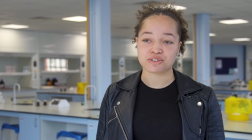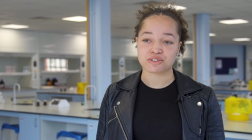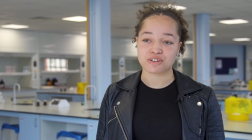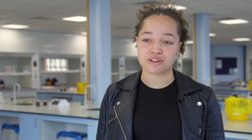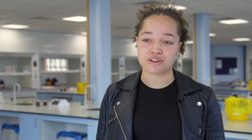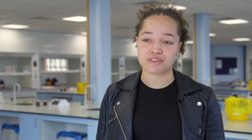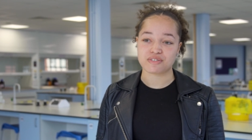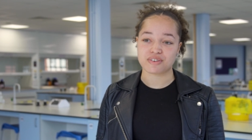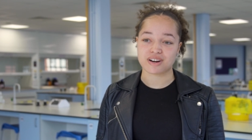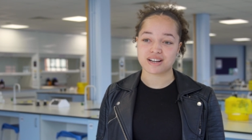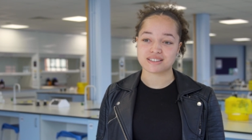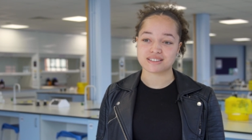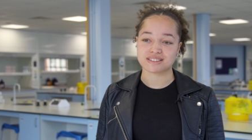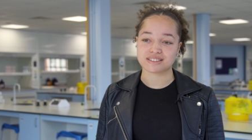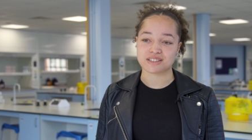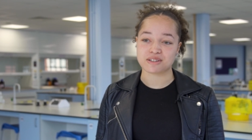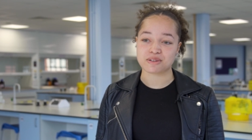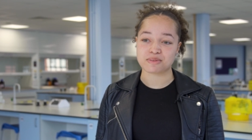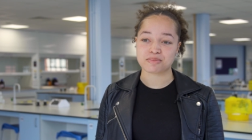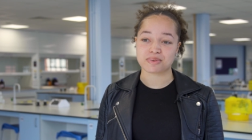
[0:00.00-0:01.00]
on the
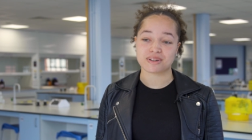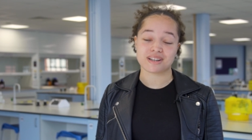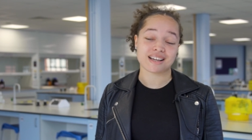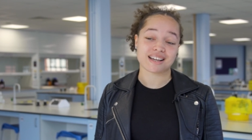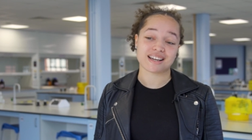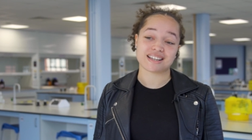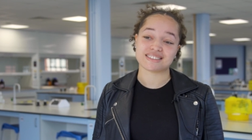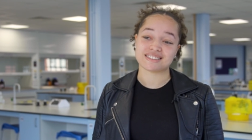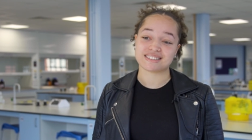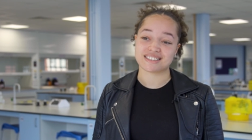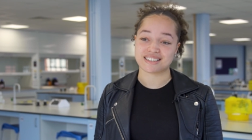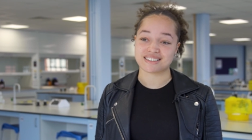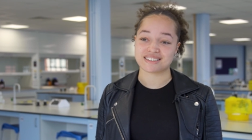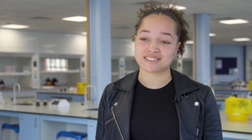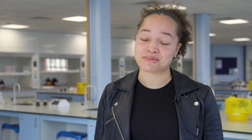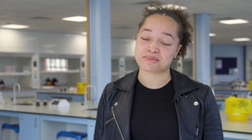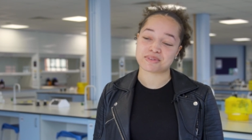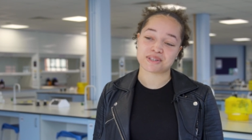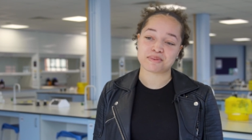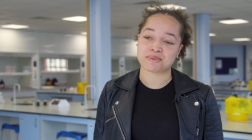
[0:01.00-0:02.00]
horizon, but like I said,
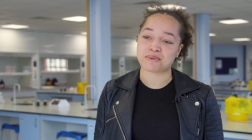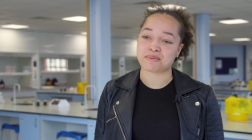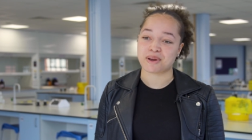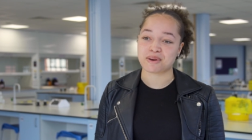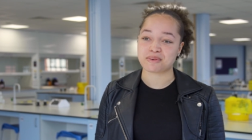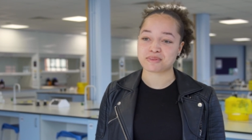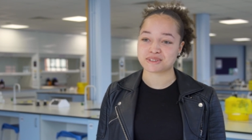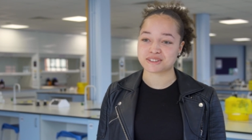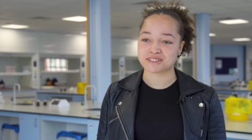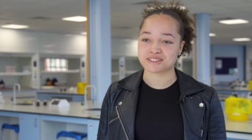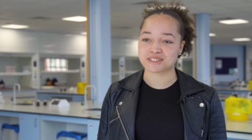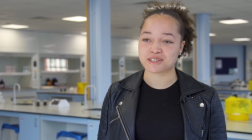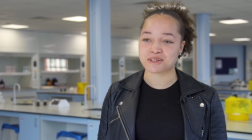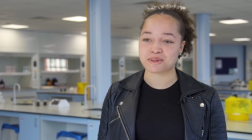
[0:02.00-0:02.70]
I'm keeping my options